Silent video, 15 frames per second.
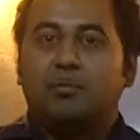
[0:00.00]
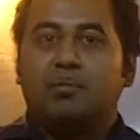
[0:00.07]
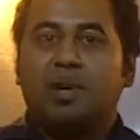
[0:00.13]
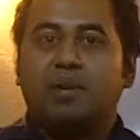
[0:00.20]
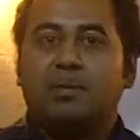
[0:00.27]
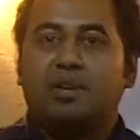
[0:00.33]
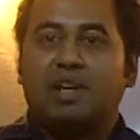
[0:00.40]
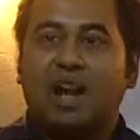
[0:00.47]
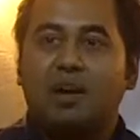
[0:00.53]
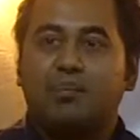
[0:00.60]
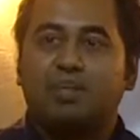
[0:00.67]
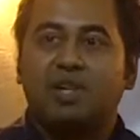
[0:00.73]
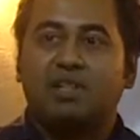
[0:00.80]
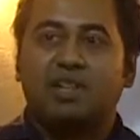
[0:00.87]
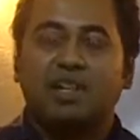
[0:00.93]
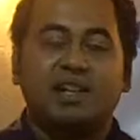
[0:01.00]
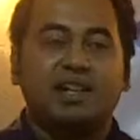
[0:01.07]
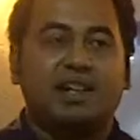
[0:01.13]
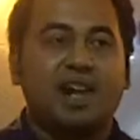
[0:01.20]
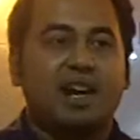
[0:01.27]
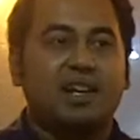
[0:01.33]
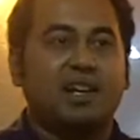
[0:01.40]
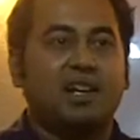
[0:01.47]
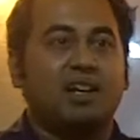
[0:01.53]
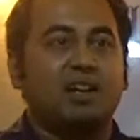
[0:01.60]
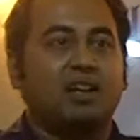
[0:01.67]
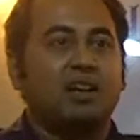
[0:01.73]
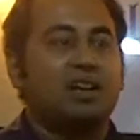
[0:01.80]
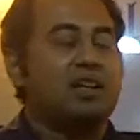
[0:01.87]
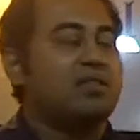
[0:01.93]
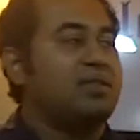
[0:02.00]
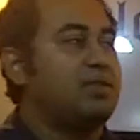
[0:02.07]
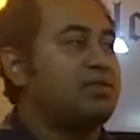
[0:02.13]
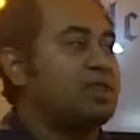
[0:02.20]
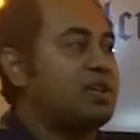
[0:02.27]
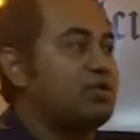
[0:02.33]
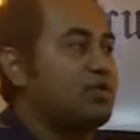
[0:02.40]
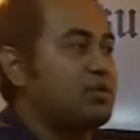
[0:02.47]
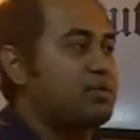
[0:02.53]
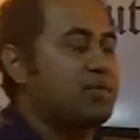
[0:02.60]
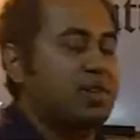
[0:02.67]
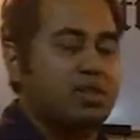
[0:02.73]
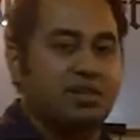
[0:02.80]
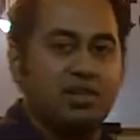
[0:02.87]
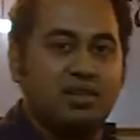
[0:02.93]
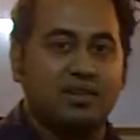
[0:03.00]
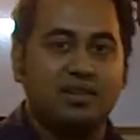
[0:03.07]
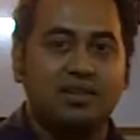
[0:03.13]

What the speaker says: My club president Daniel in Fusion Toastmaster,